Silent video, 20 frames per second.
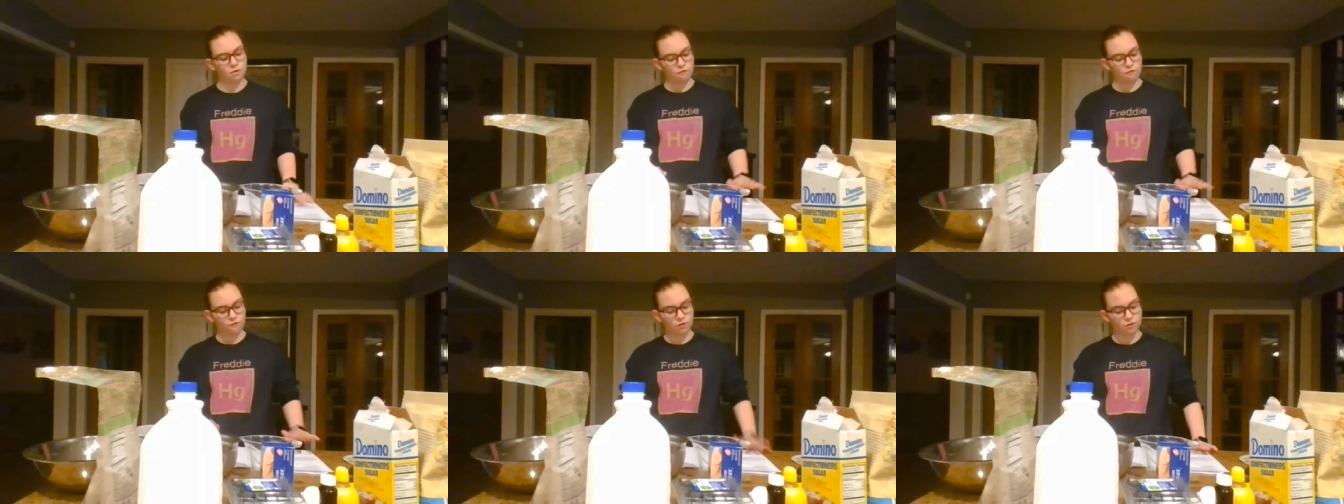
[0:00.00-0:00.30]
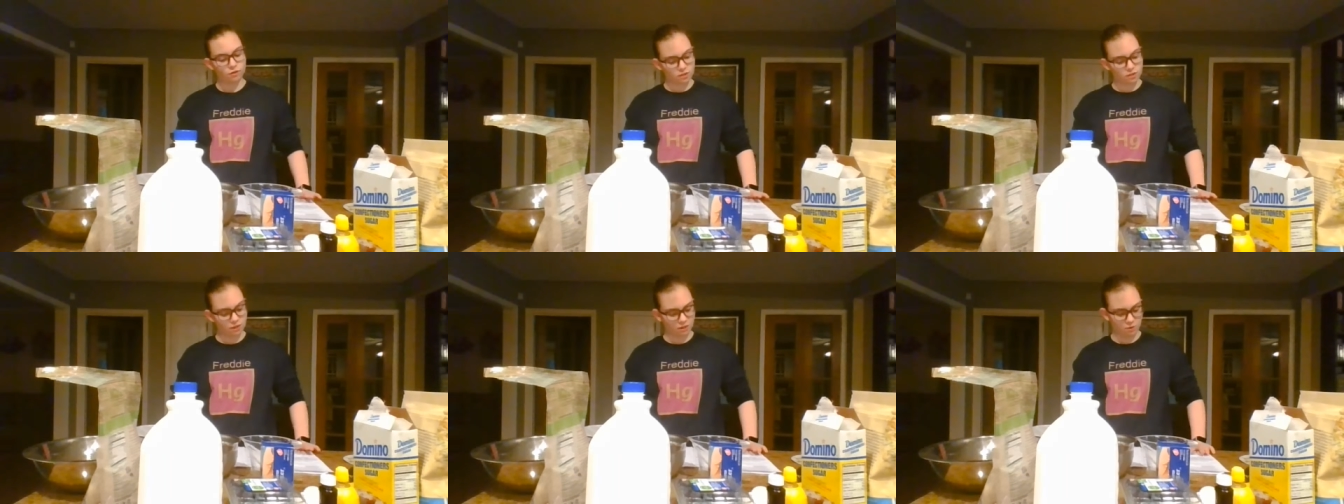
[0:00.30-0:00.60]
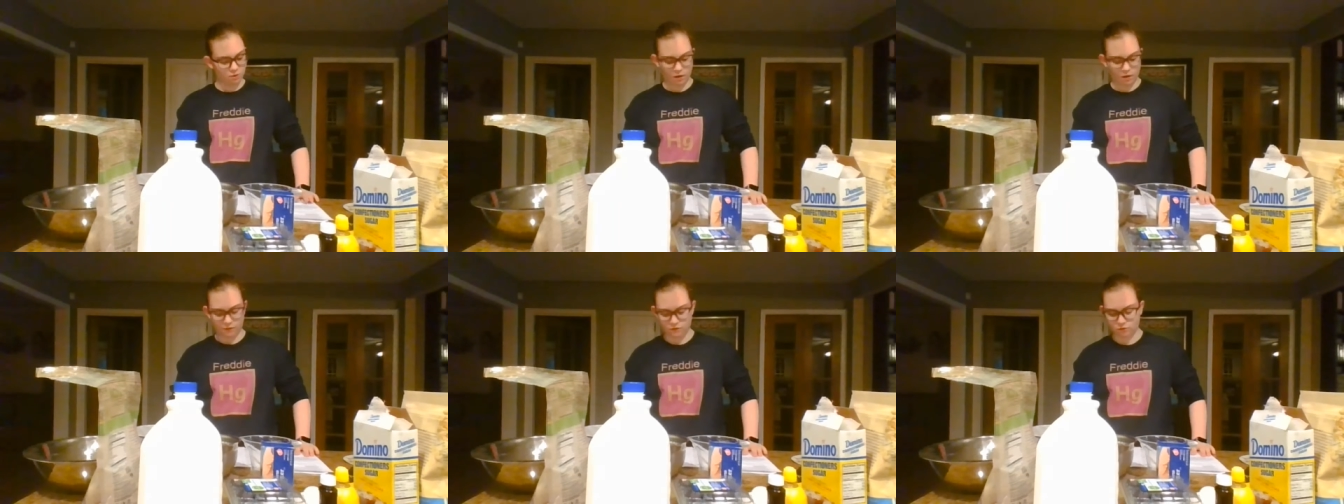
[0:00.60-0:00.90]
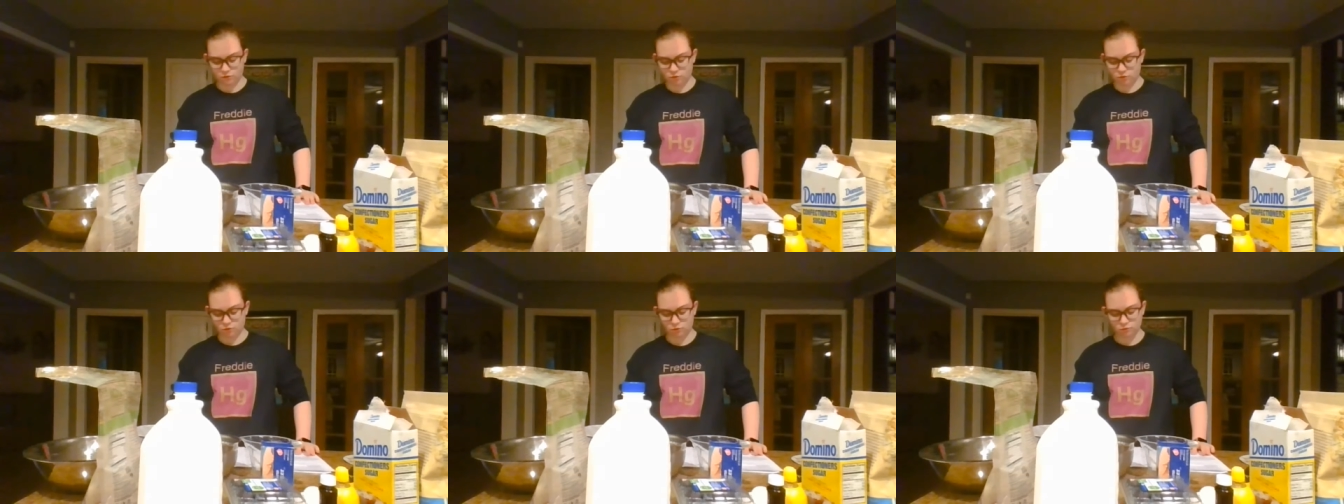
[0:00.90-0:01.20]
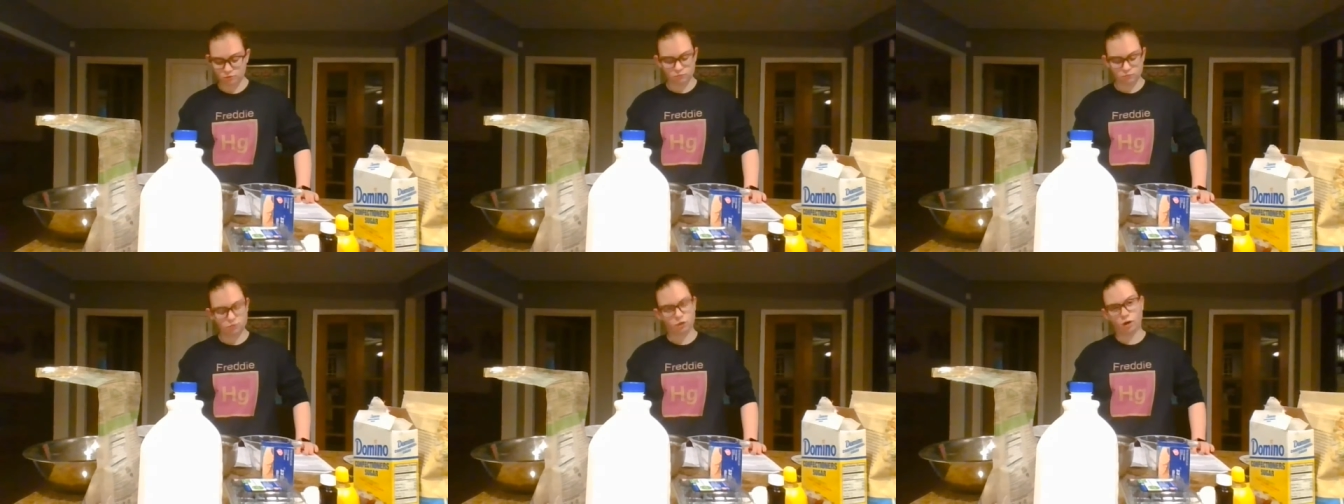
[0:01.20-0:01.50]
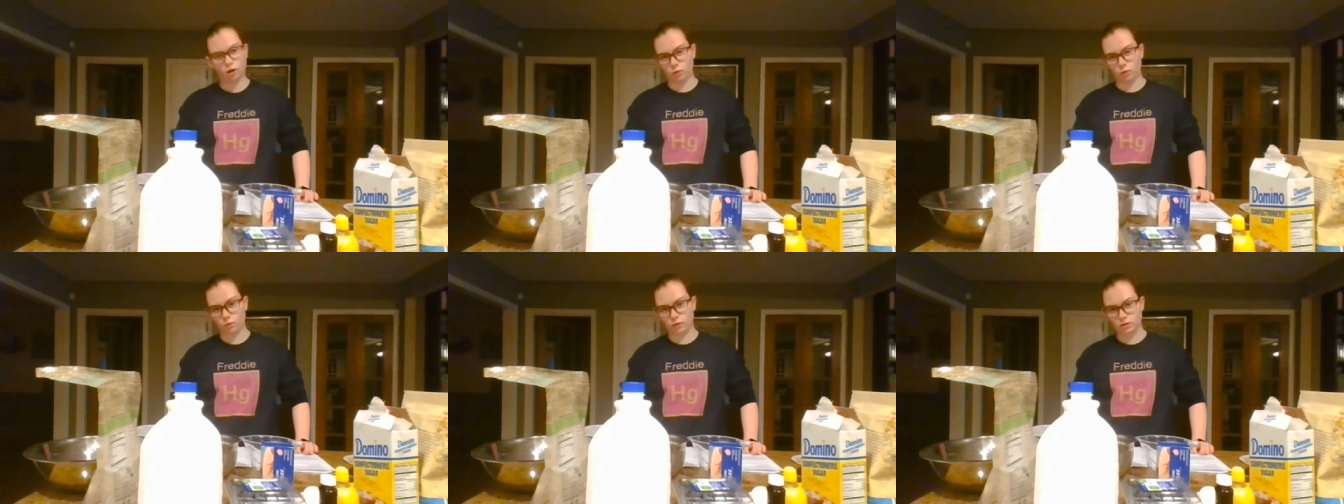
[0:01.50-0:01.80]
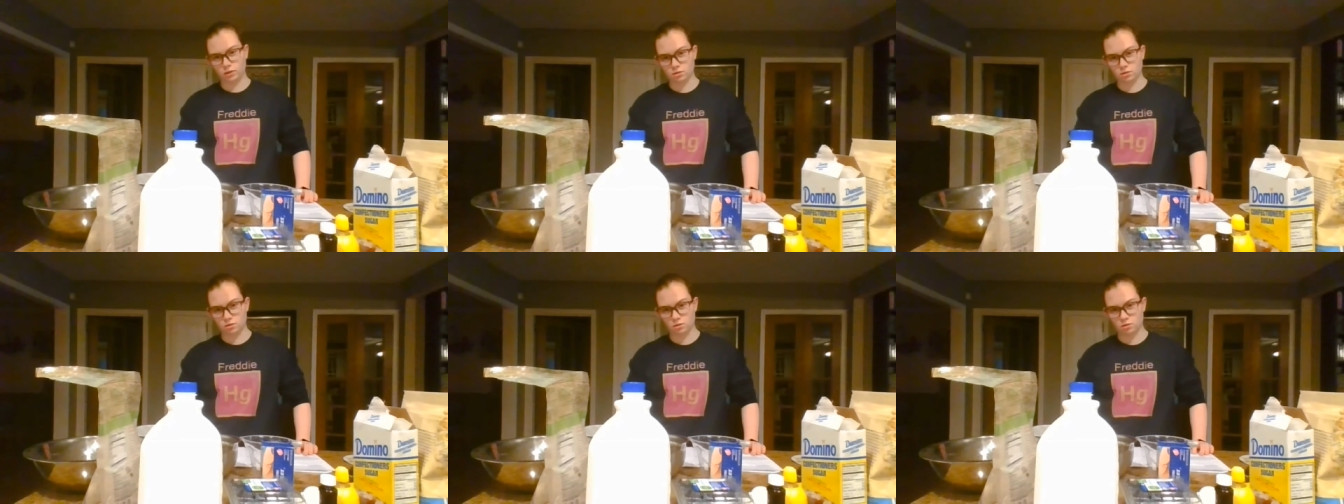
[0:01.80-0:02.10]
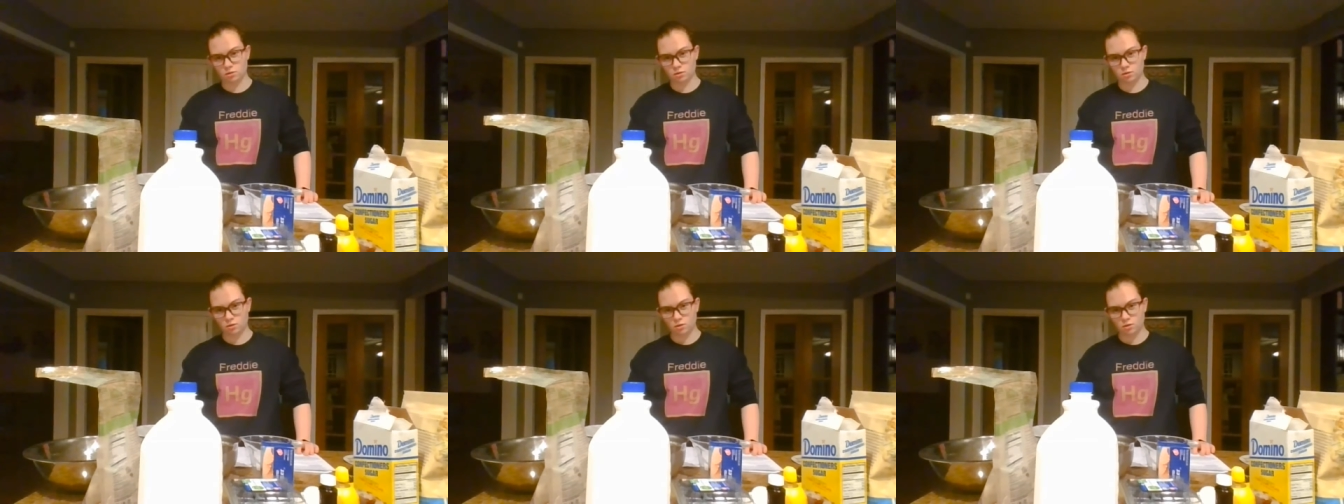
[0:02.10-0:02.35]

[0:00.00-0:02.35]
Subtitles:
First thing you have to do, always,